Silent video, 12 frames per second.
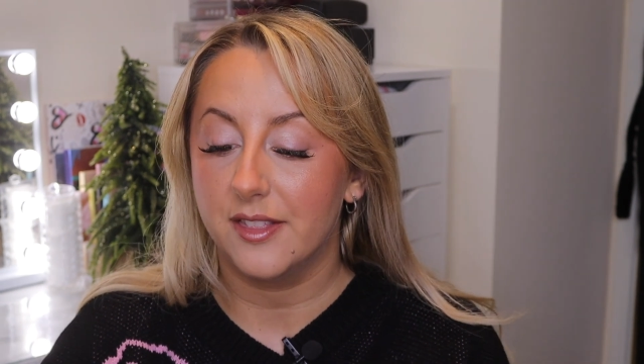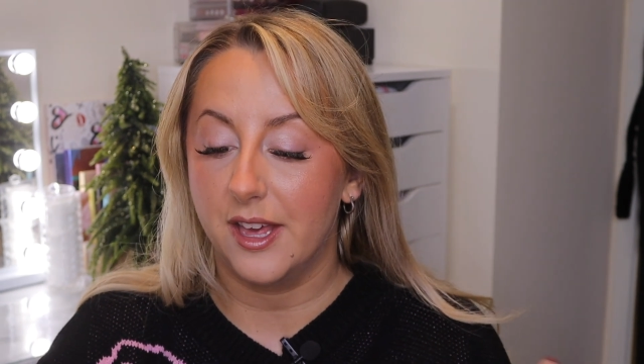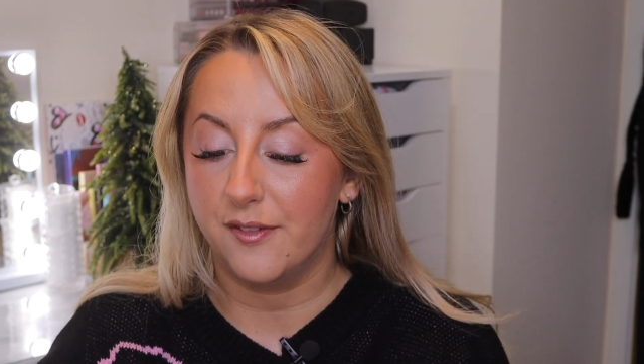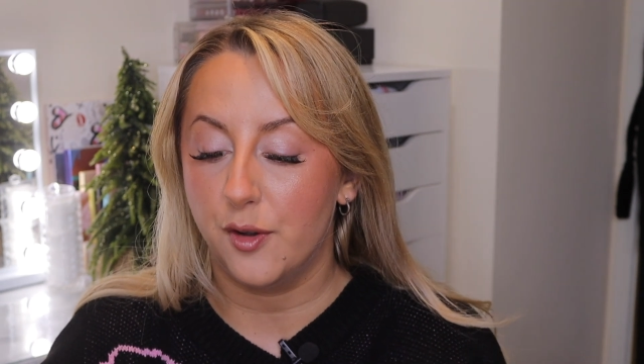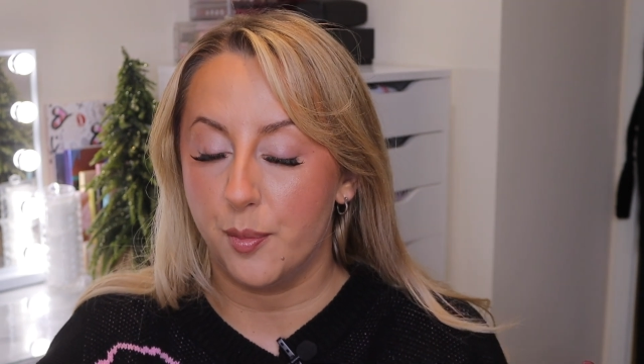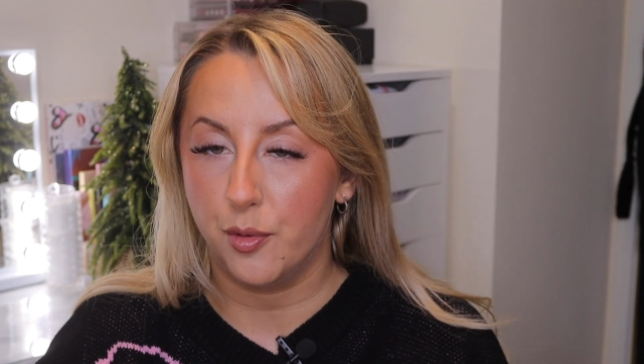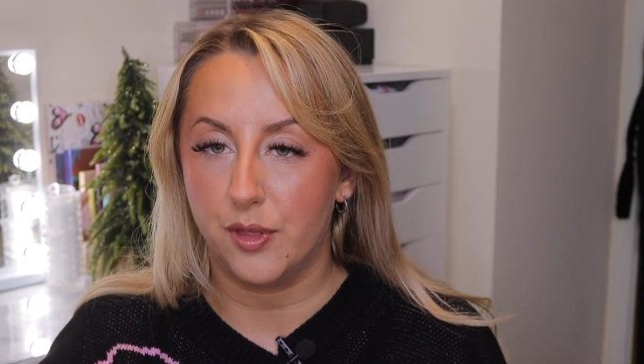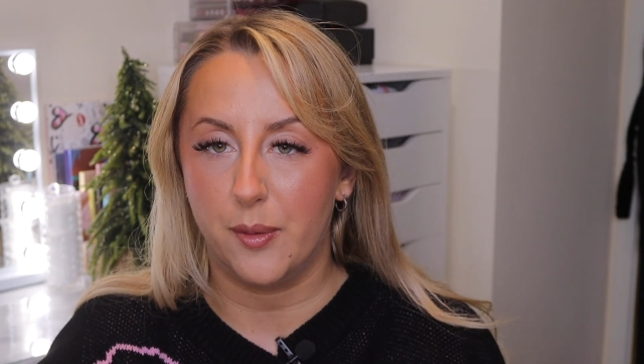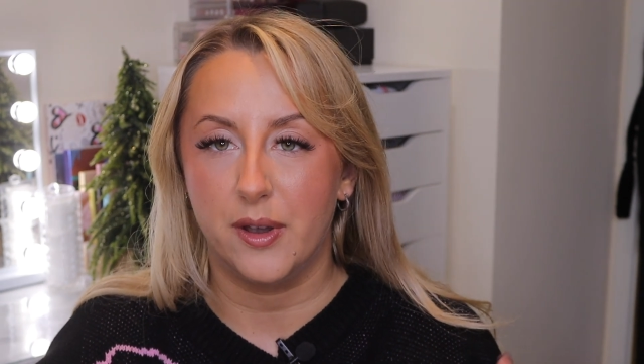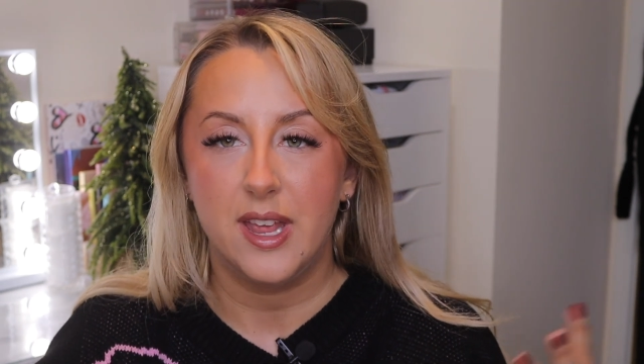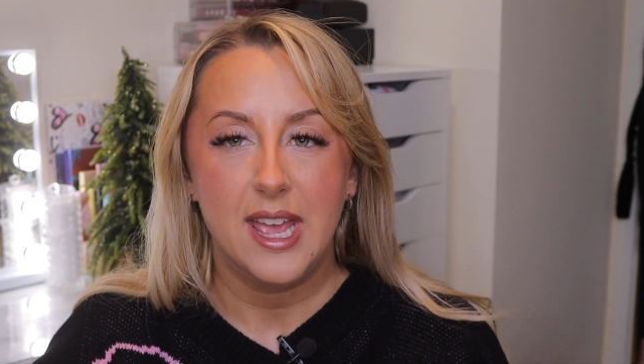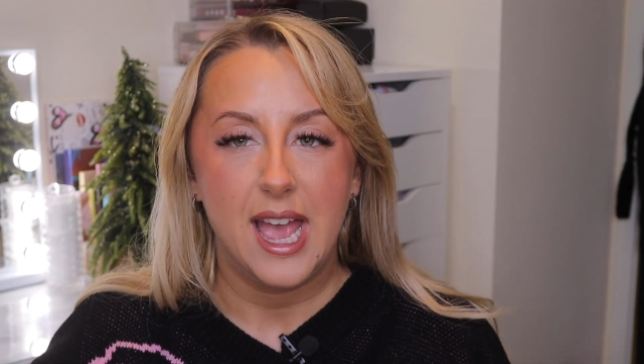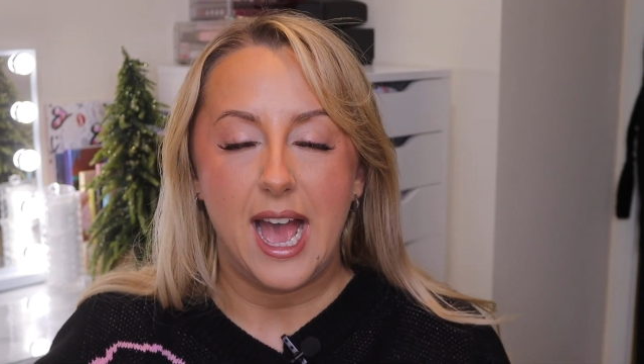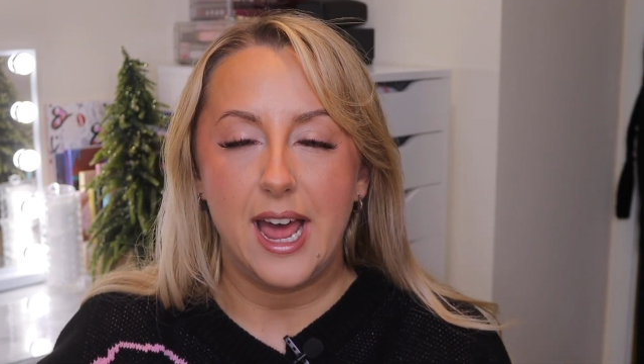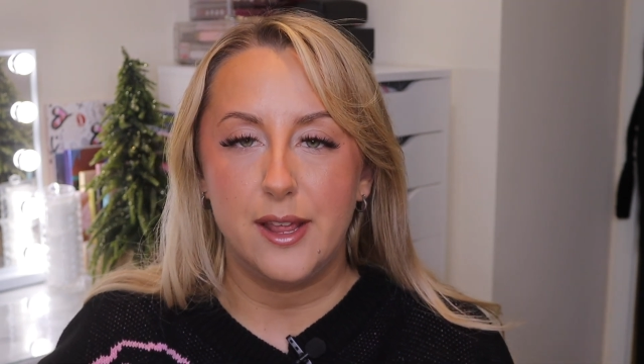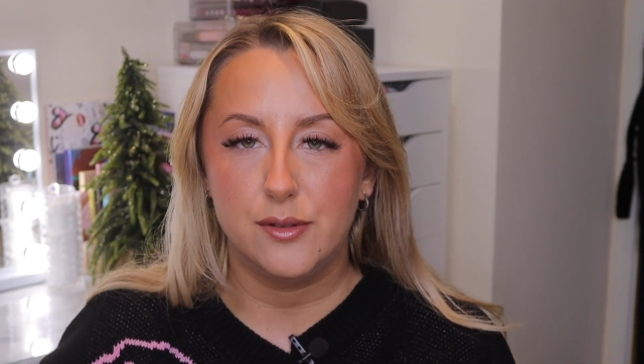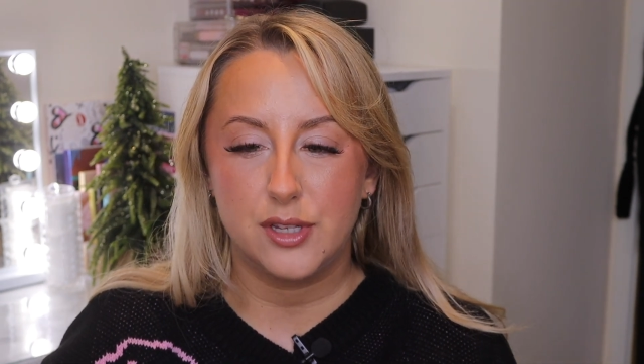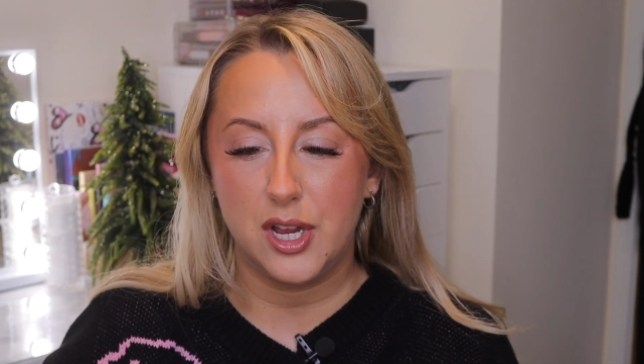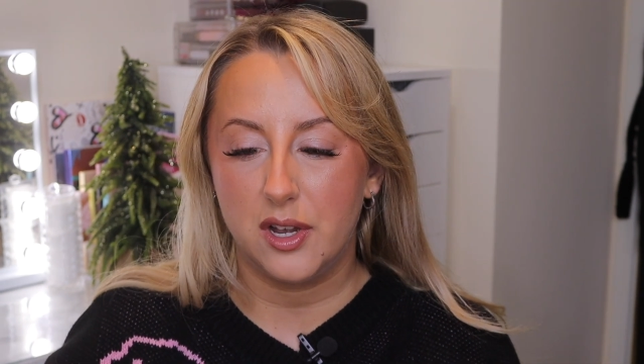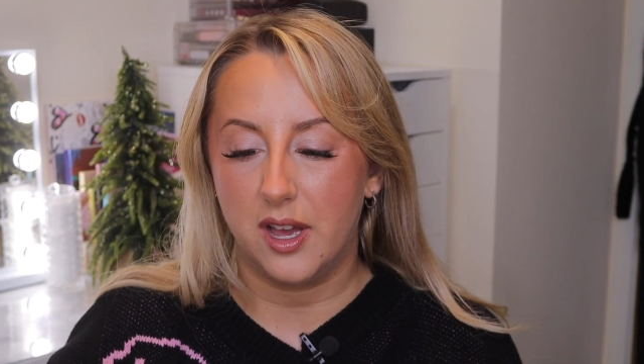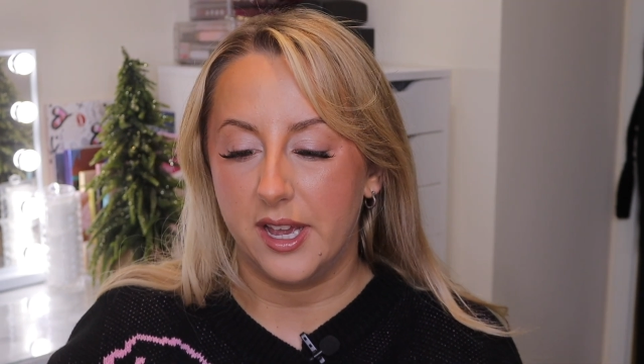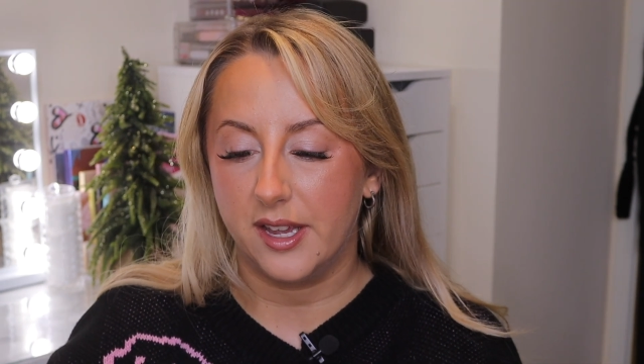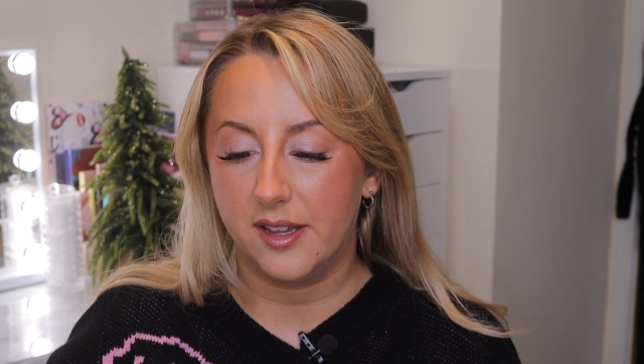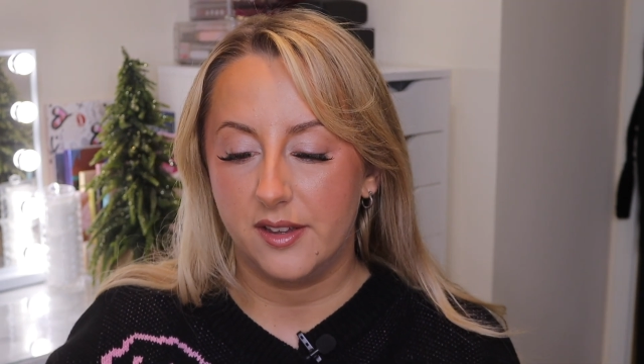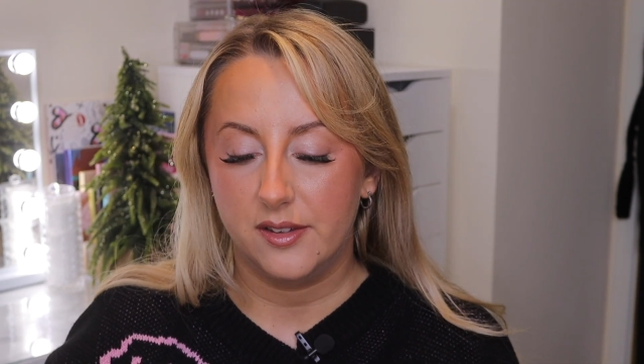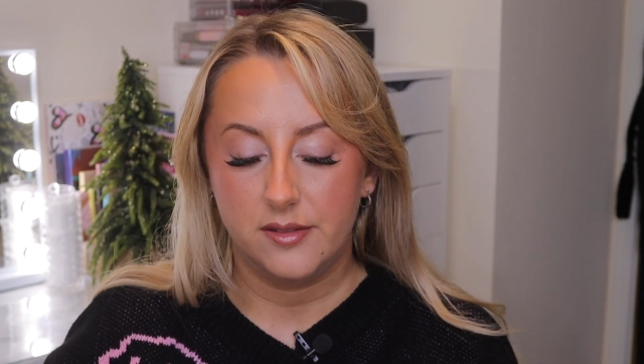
therefore I bought that one. And it was only like